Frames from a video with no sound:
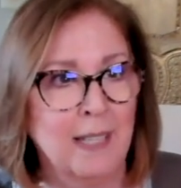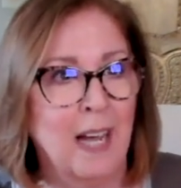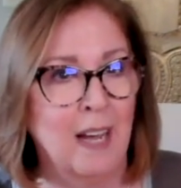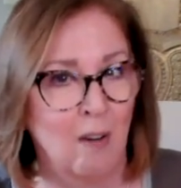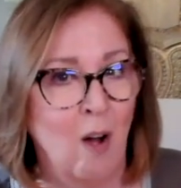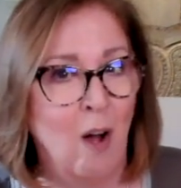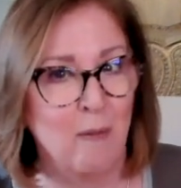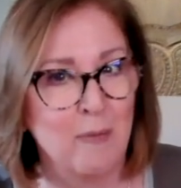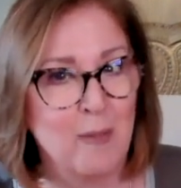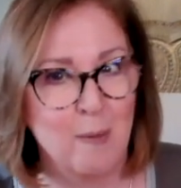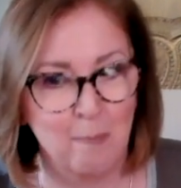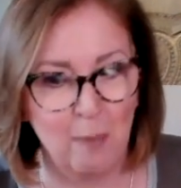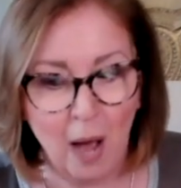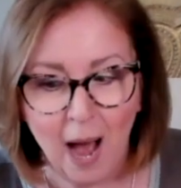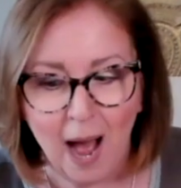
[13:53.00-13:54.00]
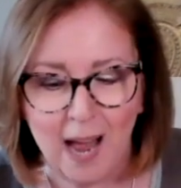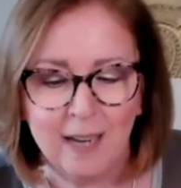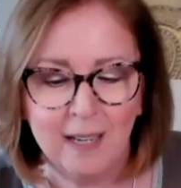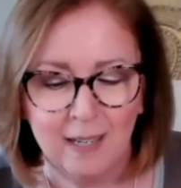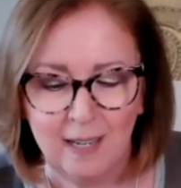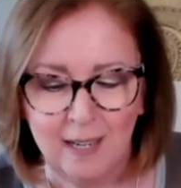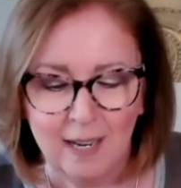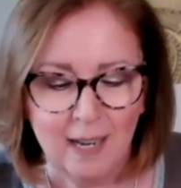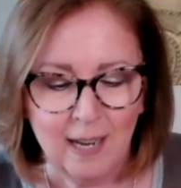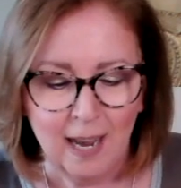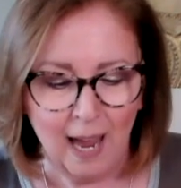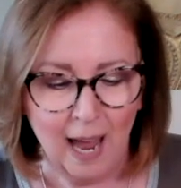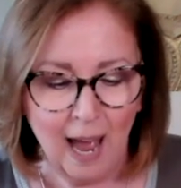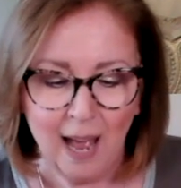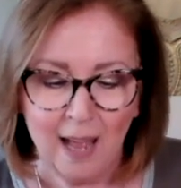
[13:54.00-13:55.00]
get off the pot.
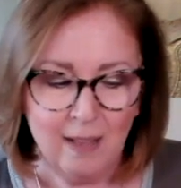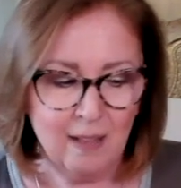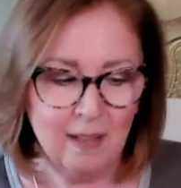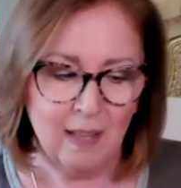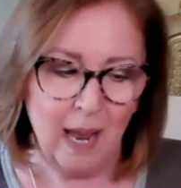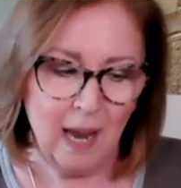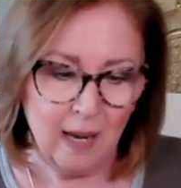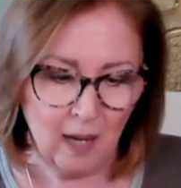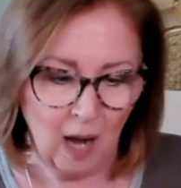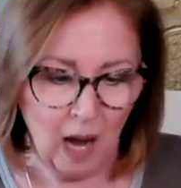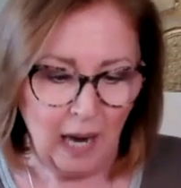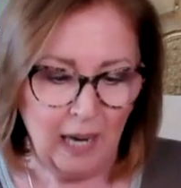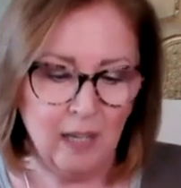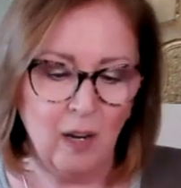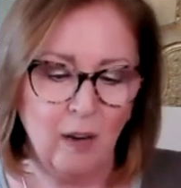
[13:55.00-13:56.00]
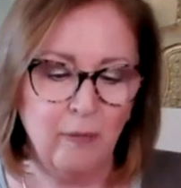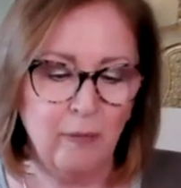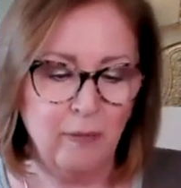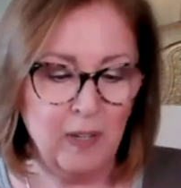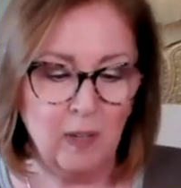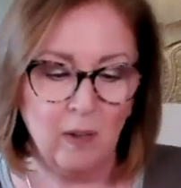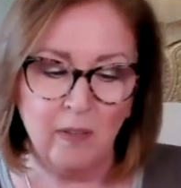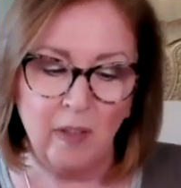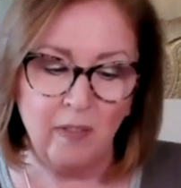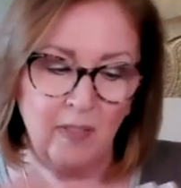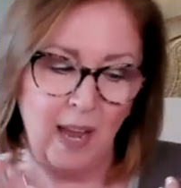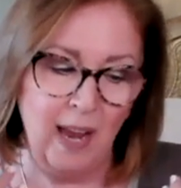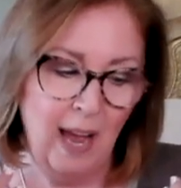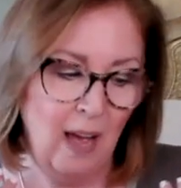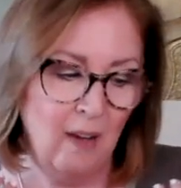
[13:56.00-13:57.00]
And they kind of feel that
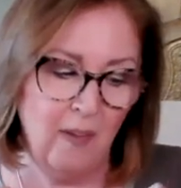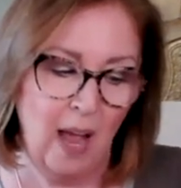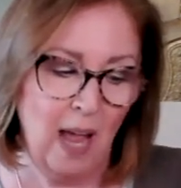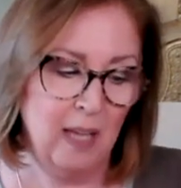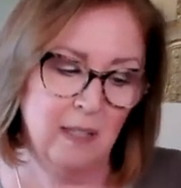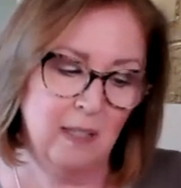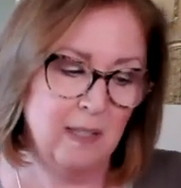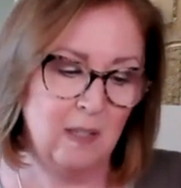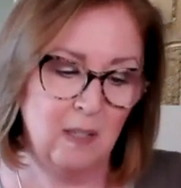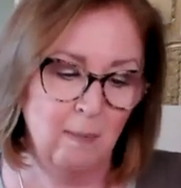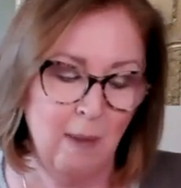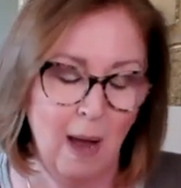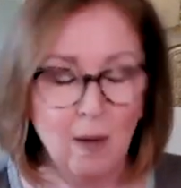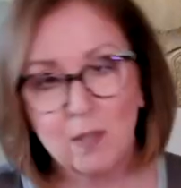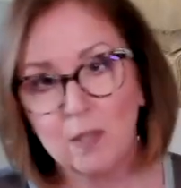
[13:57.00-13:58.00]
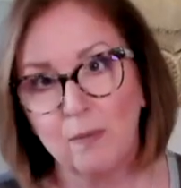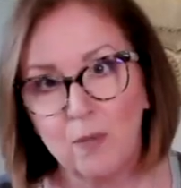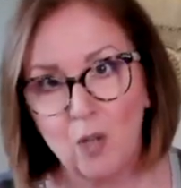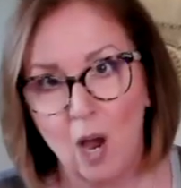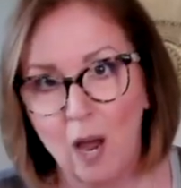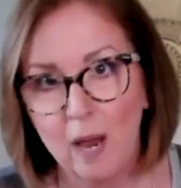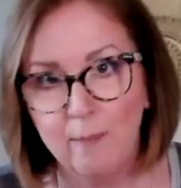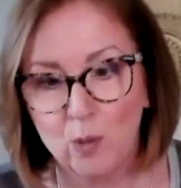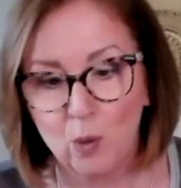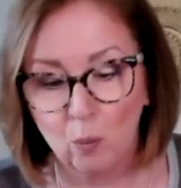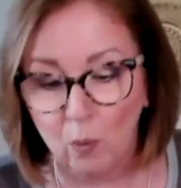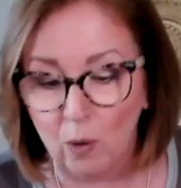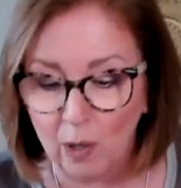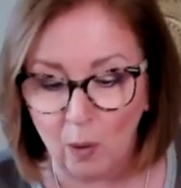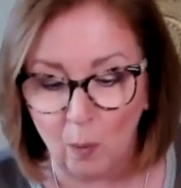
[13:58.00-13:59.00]
they have endless amounts of time to
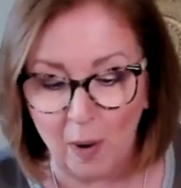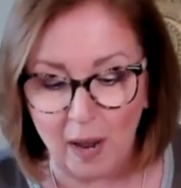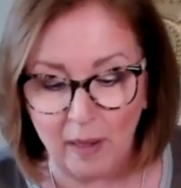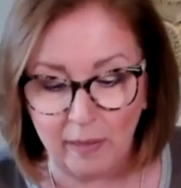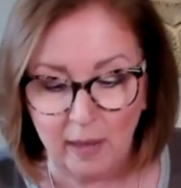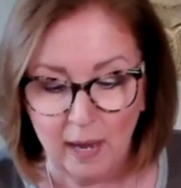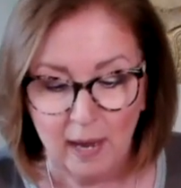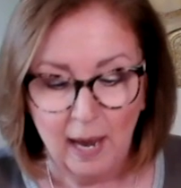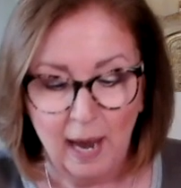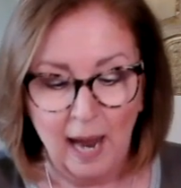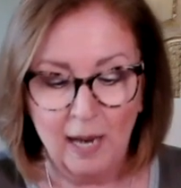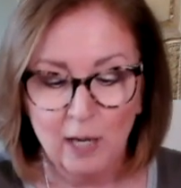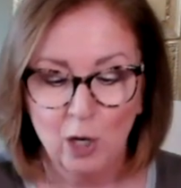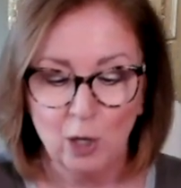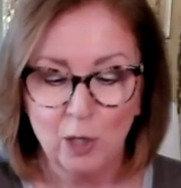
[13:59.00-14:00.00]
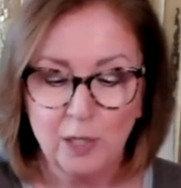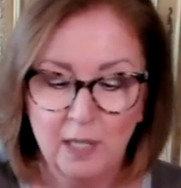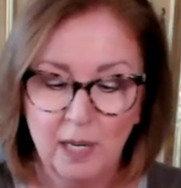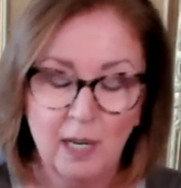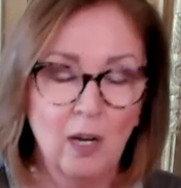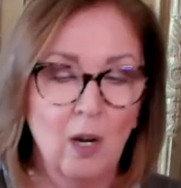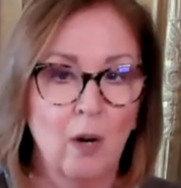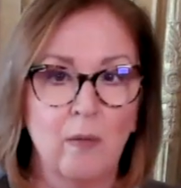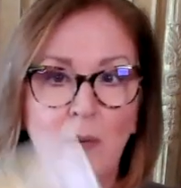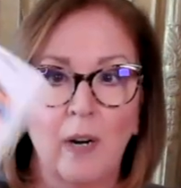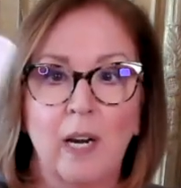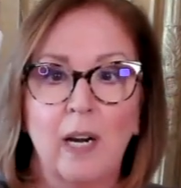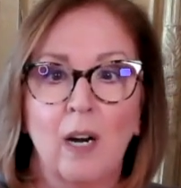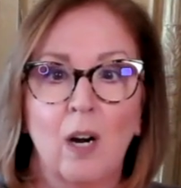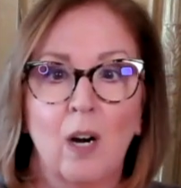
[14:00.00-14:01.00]
work with. And you're sitting over
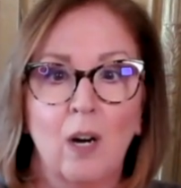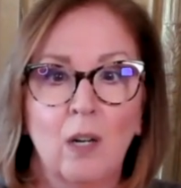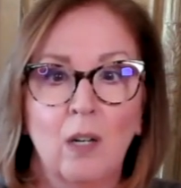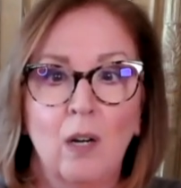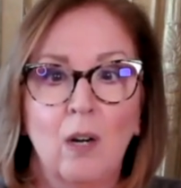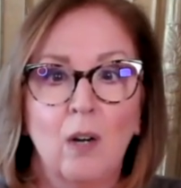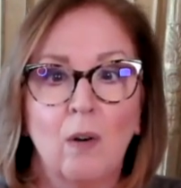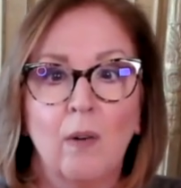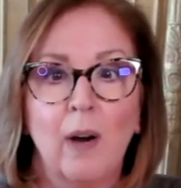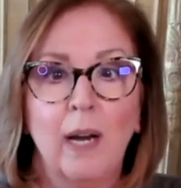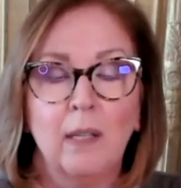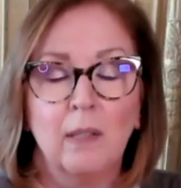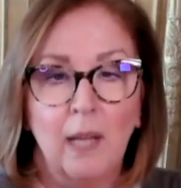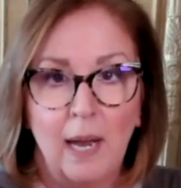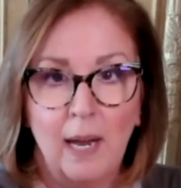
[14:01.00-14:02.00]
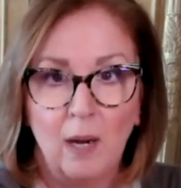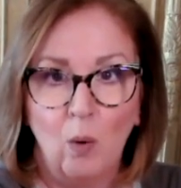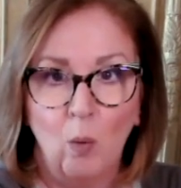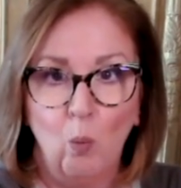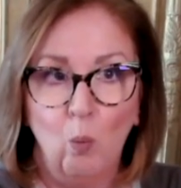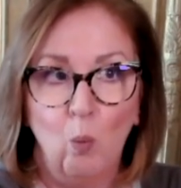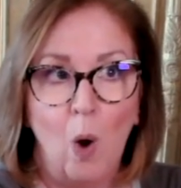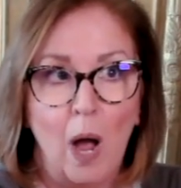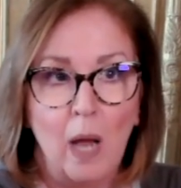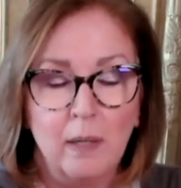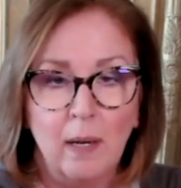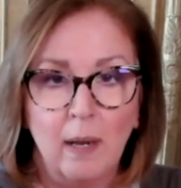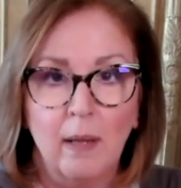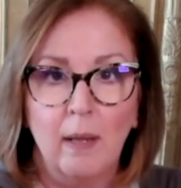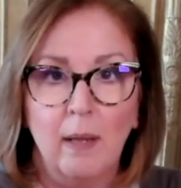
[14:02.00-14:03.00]
here, right? Like,
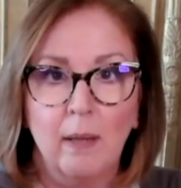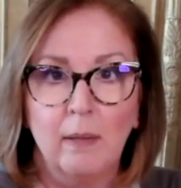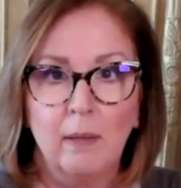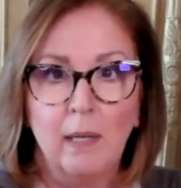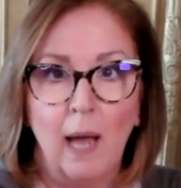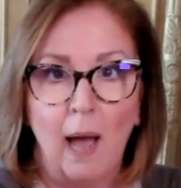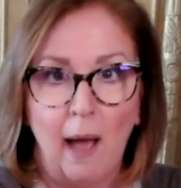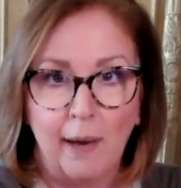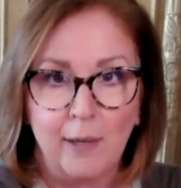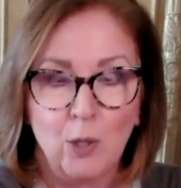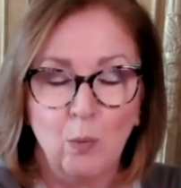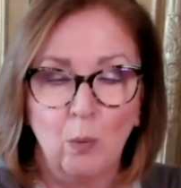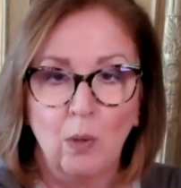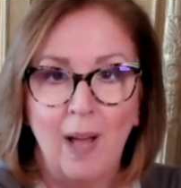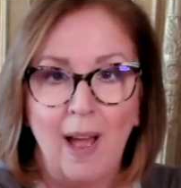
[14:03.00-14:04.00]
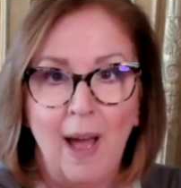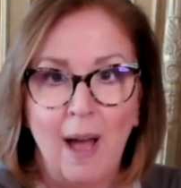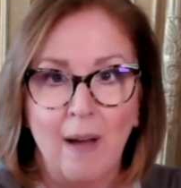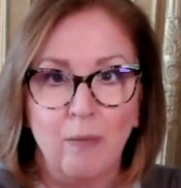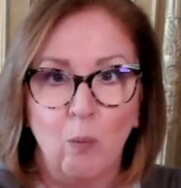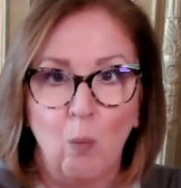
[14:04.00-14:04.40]
what the actual F?